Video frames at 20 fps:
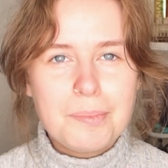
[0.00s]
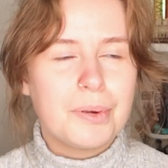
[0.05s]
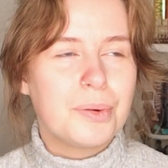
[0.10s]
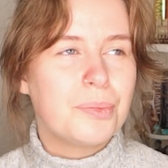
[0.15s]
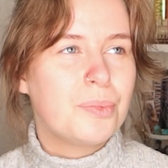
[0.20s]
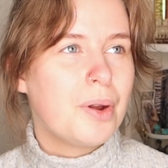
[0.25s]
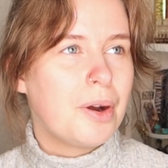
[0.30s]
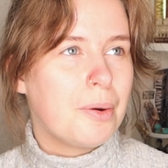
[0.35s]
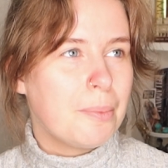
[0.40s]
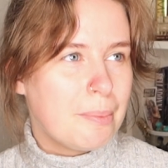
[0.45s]

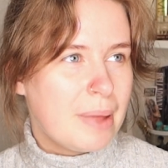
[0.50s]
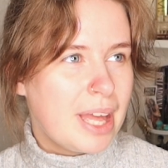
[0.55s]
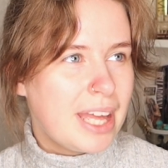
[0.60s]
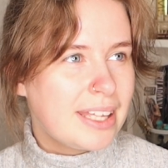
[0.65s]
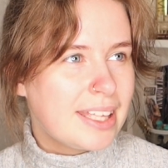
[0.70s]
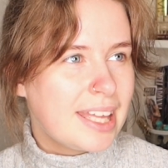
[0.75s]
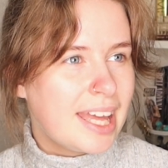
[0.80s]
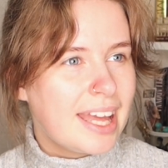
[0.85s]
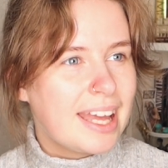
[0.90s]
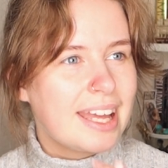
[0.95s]
but we're
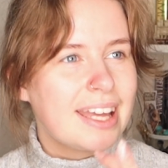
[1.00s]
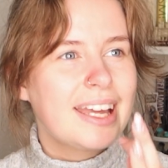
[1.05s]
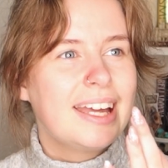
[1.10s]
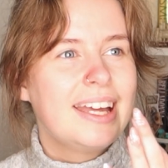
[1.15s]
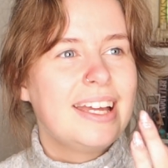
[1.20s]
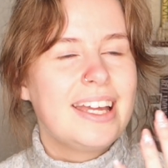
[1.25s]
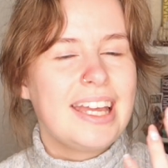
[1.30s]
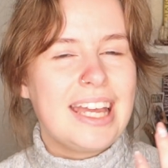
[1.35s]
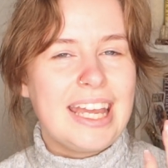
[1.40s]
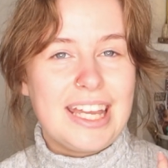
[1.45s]
making
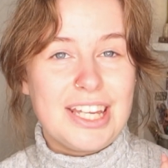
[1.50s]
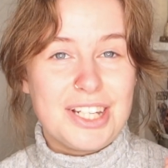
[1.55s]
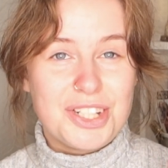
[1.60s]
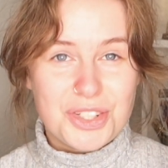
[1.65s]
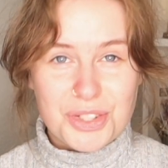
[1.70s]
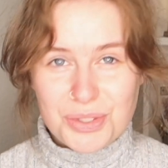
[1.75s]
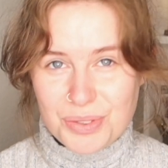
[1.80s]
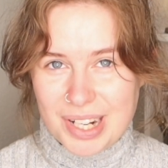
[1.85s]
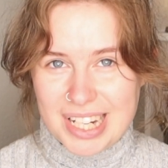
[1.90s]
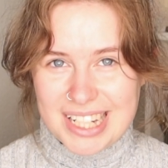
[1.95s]
a
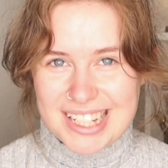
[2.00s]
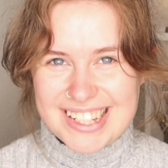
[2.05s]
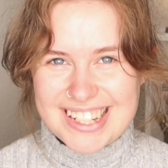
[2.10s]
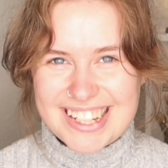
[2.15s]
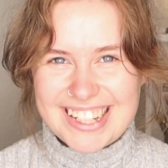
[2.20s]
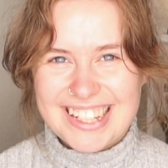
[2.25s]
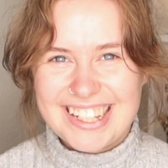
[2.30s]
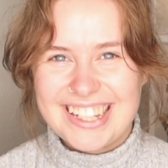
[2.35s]
treat,